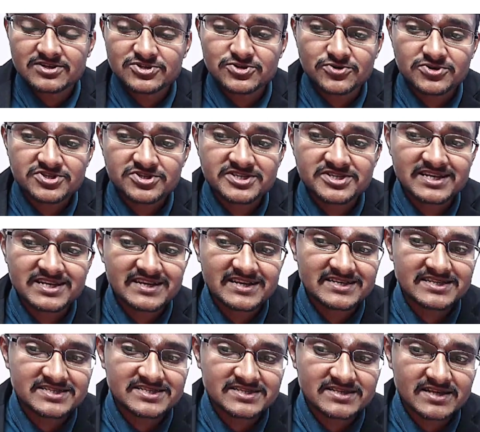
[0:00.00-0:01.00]
So
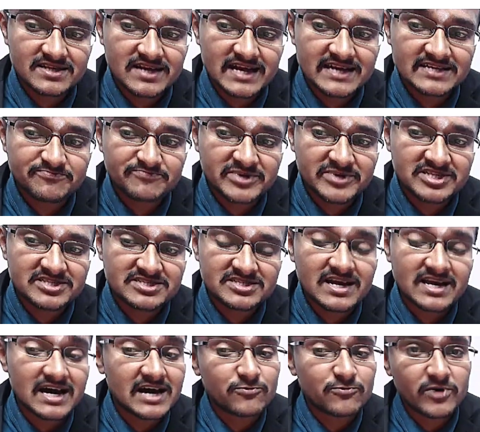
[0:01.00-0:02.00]
shrillness and
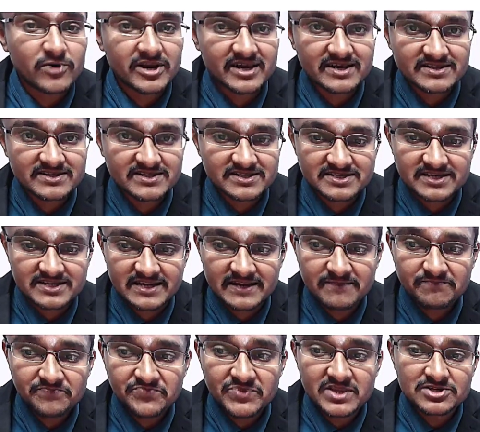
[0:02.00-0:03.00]
pitch are one and the
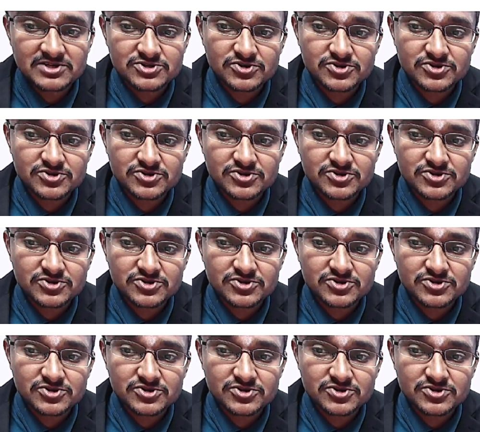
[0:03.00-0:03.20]
same.